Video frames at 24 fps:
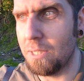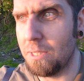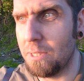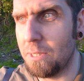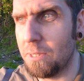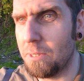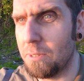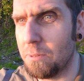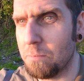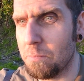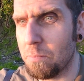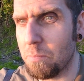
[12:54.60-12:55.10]

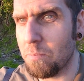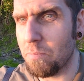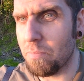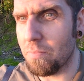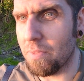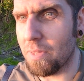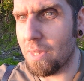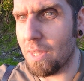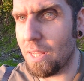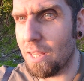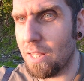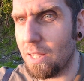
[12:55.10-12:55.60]
And anything I
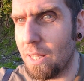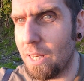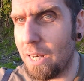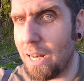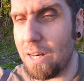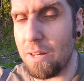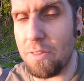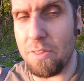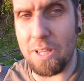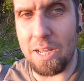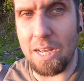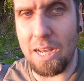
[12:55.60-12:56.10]
have shot
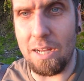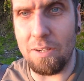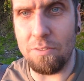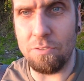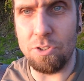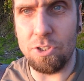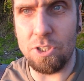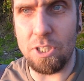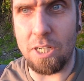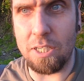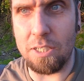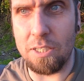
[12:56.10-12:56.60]
side by
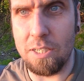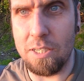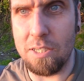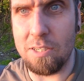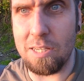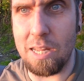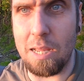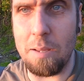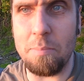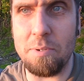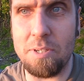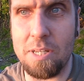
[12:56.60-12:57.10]
side with Nikon so
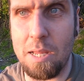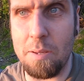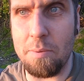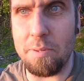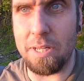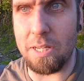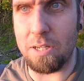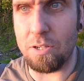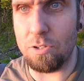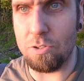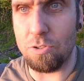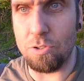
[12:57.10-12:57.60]
far, I mean,
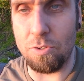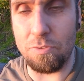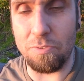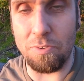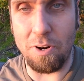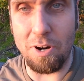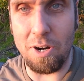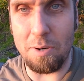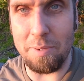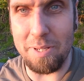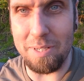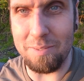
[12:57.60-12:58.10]

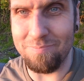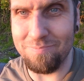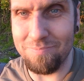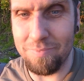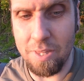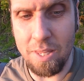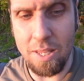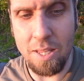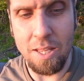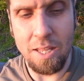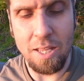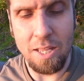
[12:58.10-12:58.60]
I'm
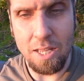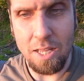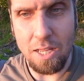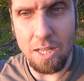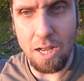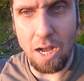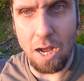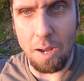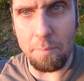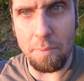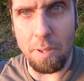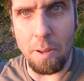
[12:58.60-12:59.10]
not blown
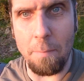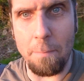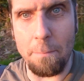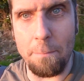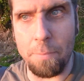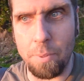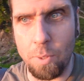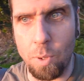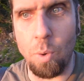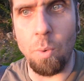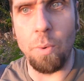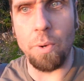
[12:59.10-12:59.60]
away by the
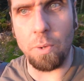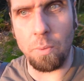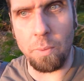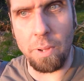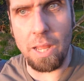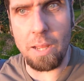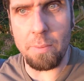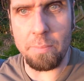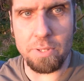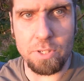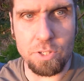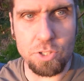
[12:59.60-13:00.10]
sharpness detail
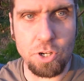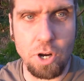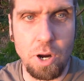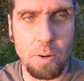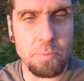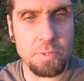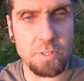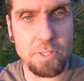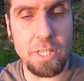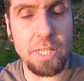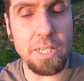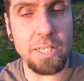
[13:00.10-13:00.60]
in Nikon,
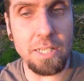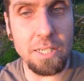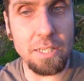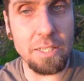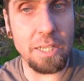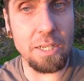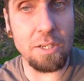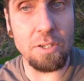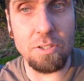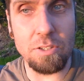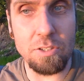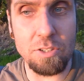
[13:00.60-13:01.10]
so
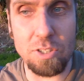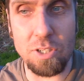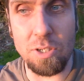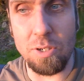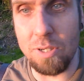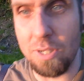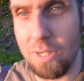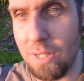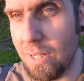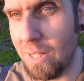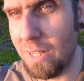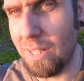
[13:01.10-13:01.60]

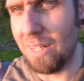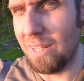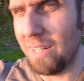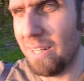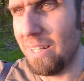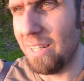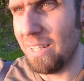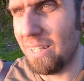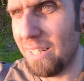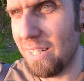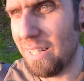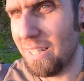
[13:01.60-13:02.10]

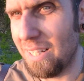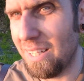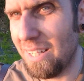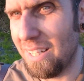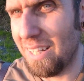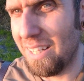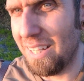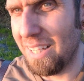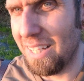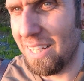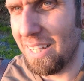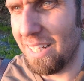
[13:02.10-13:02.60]

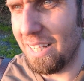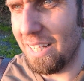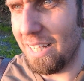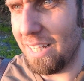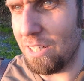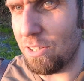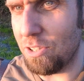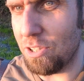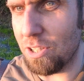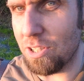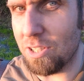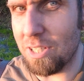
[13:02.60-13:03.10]
it's so
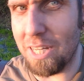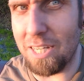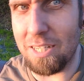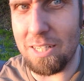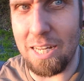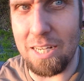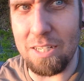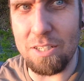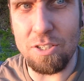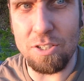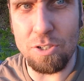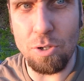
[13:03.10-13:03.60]
close,
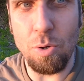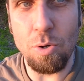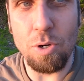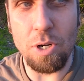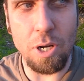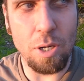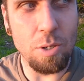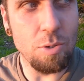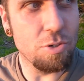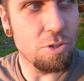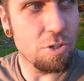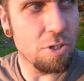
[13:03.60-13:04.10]
it's hard
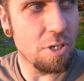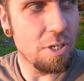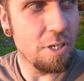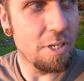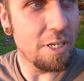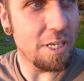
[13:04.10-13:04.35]
to call.